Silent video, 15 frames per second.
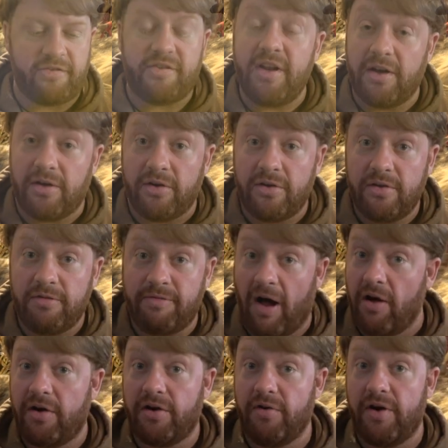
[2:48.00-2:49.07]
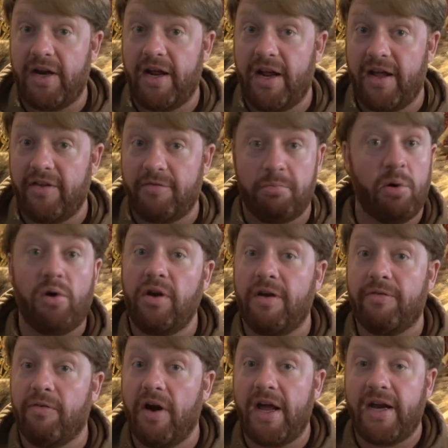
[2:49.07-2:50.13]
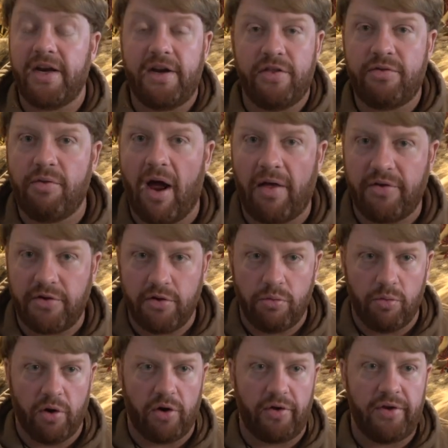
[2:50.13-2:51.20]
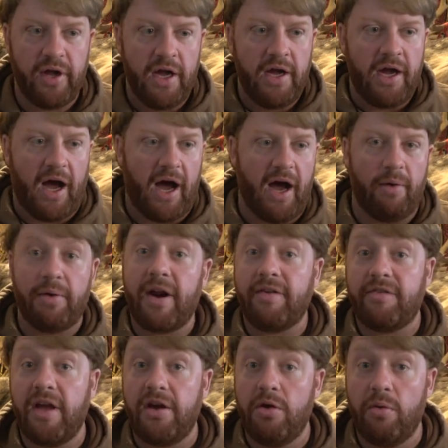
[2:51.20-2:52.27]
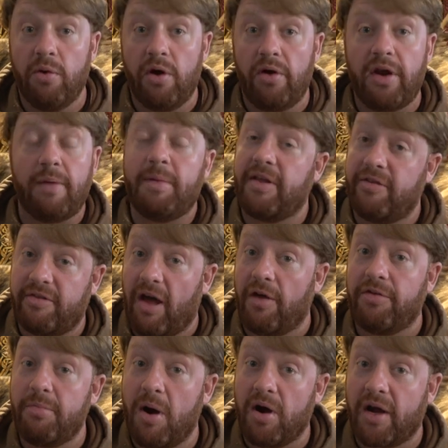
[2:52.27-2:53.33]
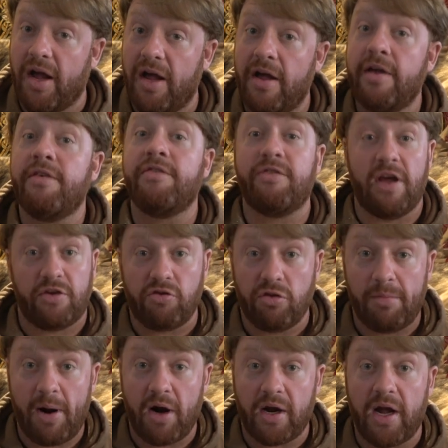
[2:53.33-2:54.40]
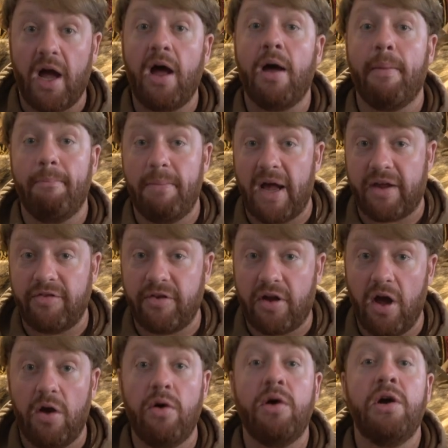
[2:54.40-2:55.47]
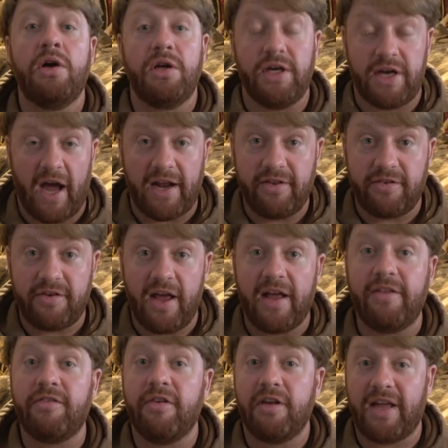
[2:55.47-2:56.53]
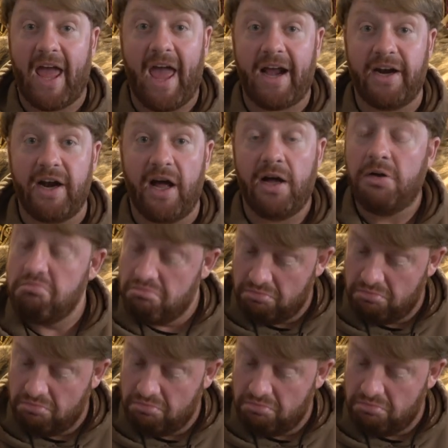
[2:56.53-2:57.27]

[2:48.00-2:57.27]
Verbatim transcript: still, falconry is proliferated throughout the New World. Uh, when I say New World, I mean South America, Central America, Mexico, United States, Canada.